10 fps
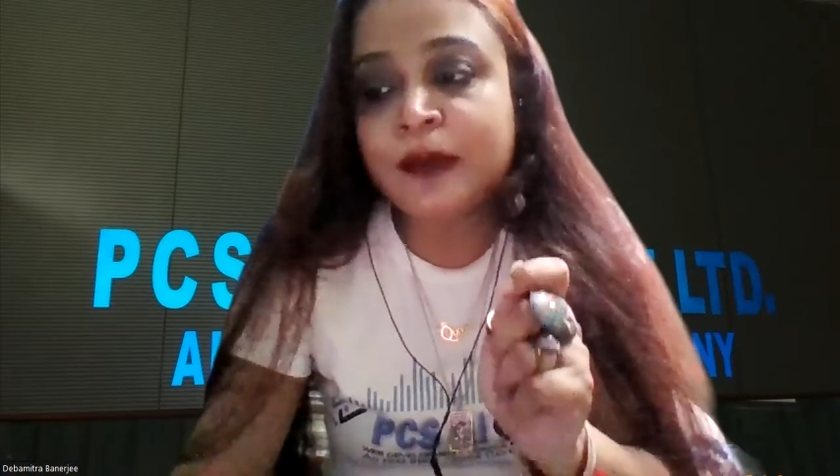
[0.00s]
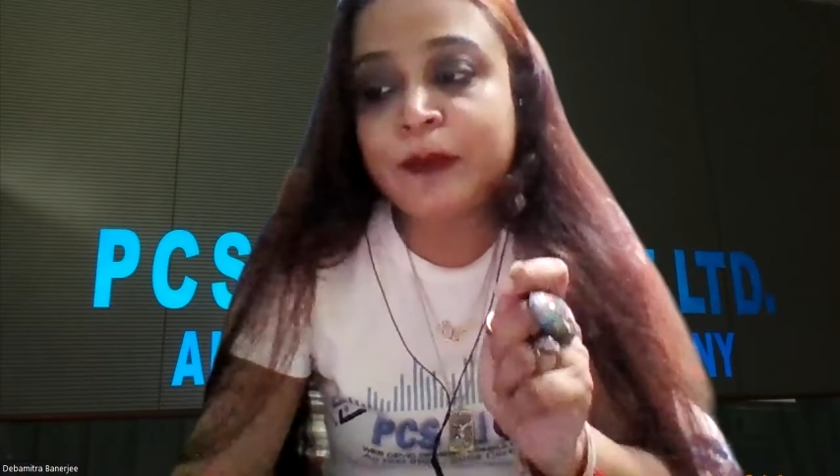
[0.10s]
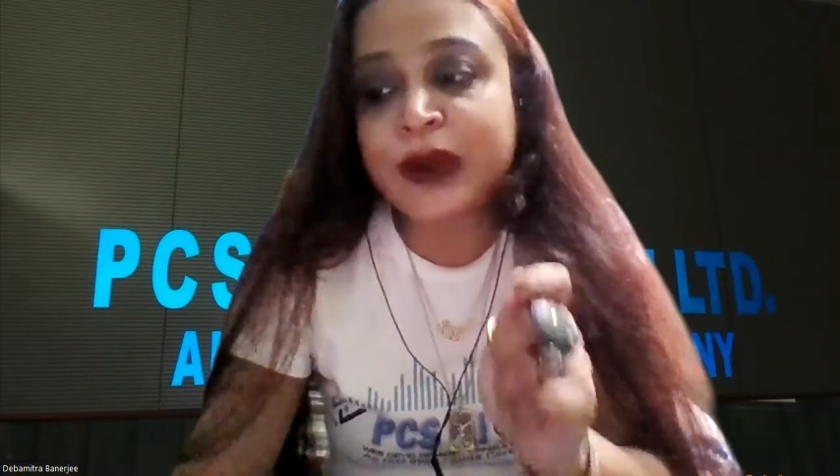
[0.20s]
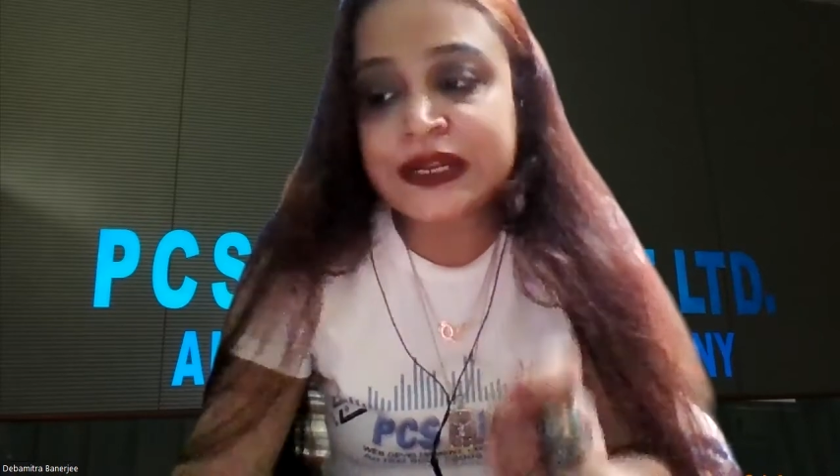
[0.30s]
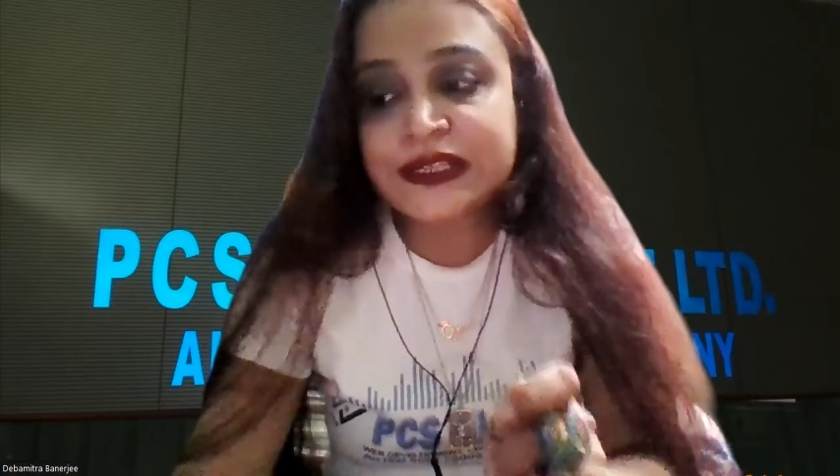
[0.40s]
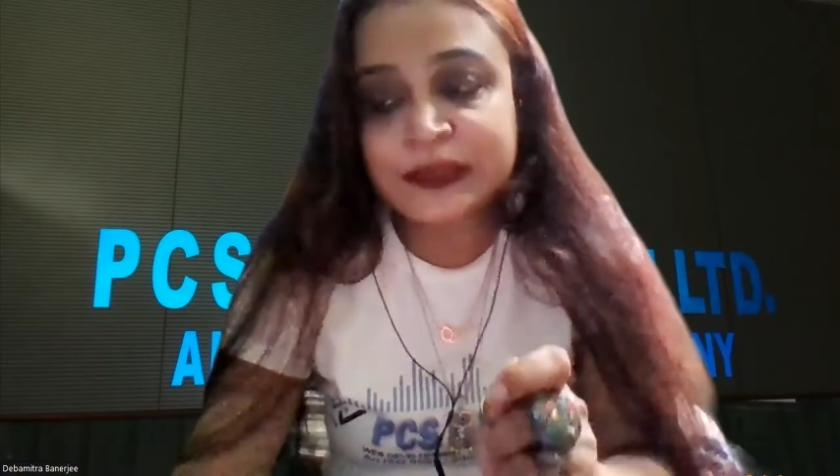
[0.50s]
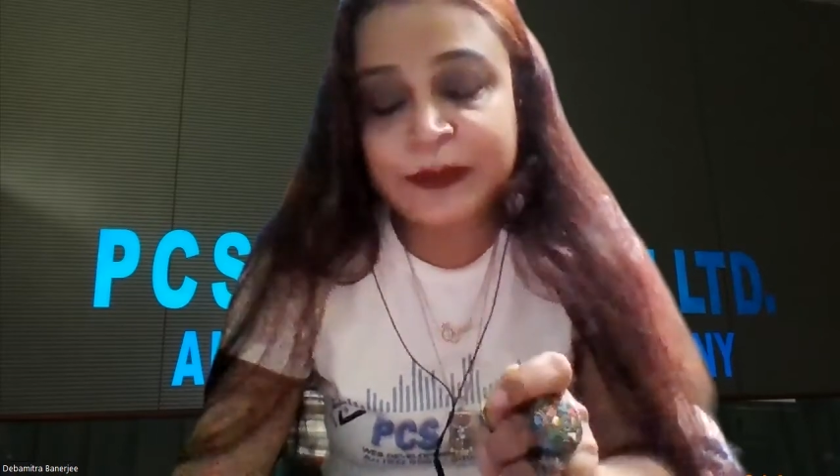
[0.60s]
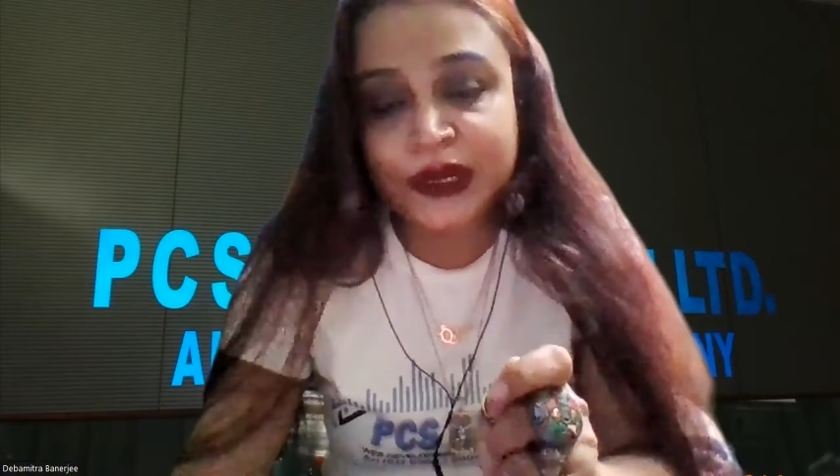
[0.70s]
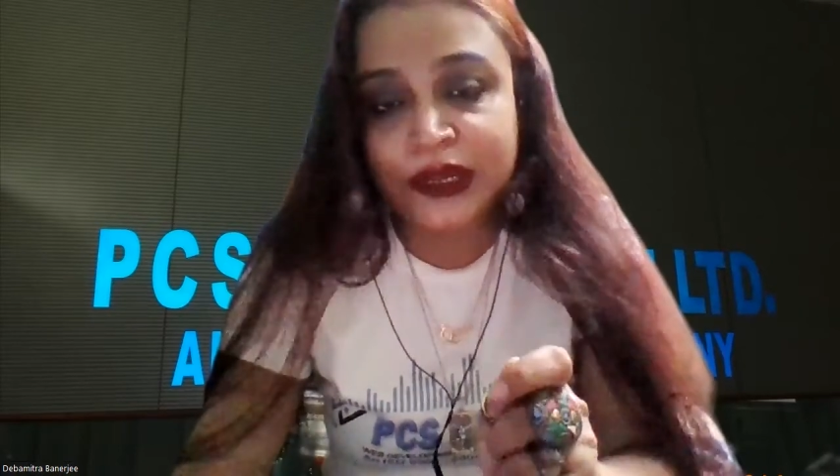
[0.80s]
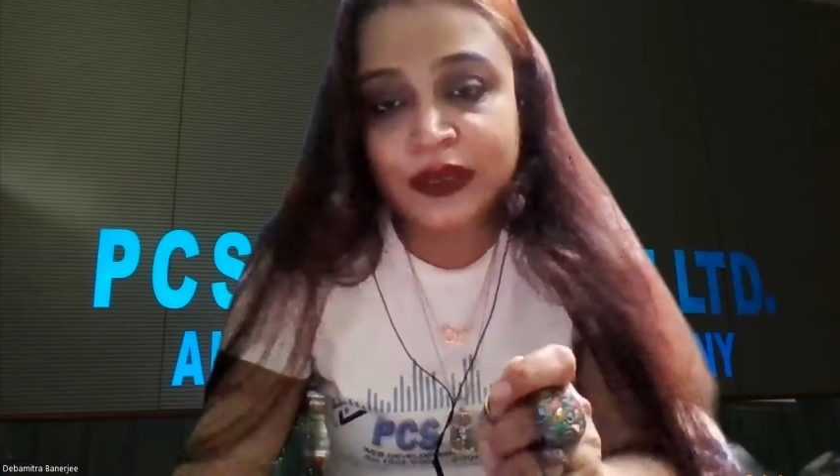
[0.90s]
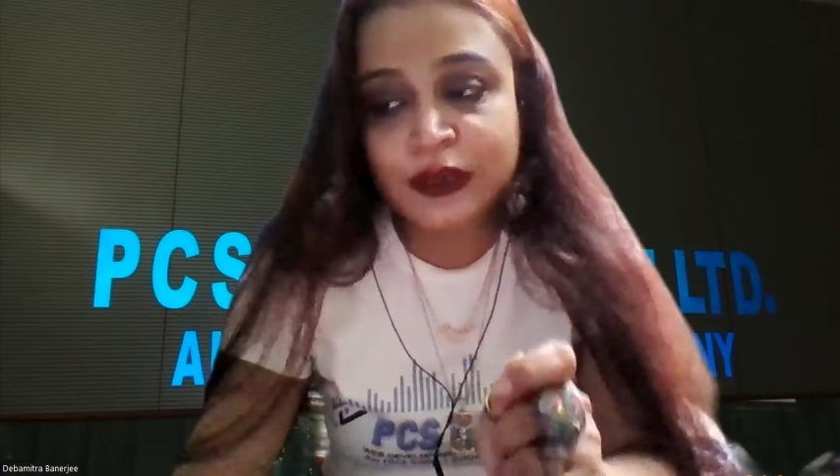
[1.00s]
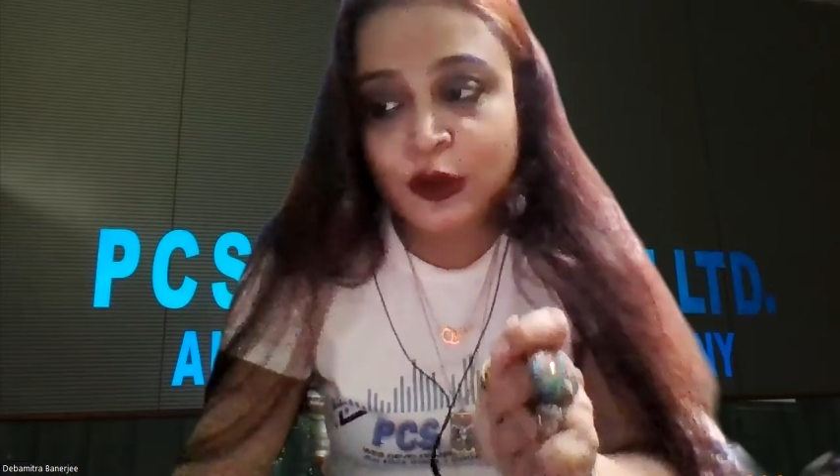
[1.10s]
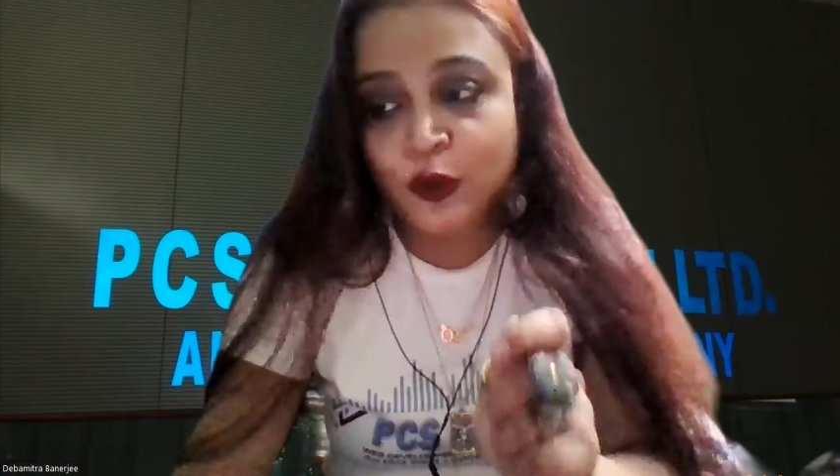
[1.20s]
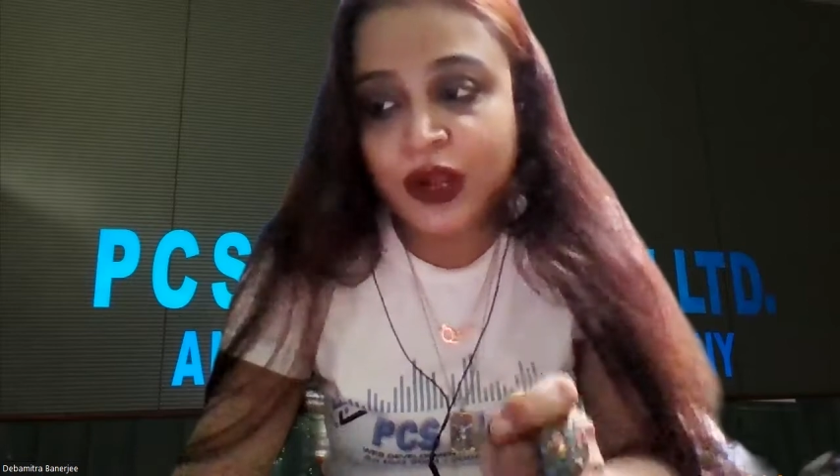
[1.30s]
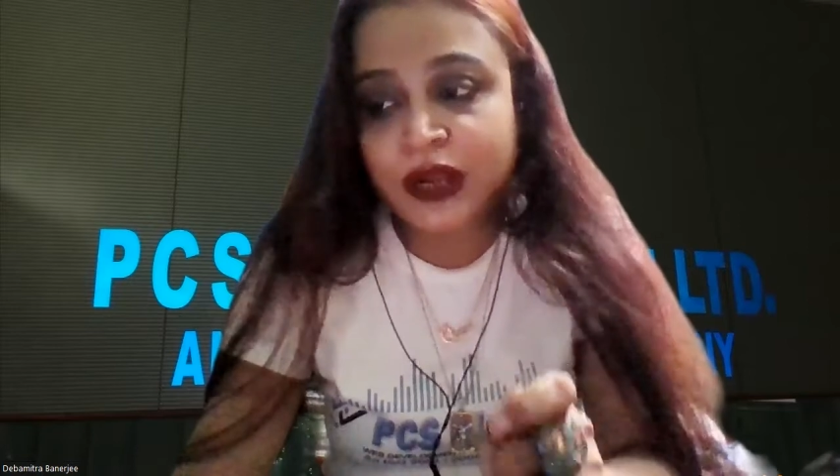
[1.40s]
participate in local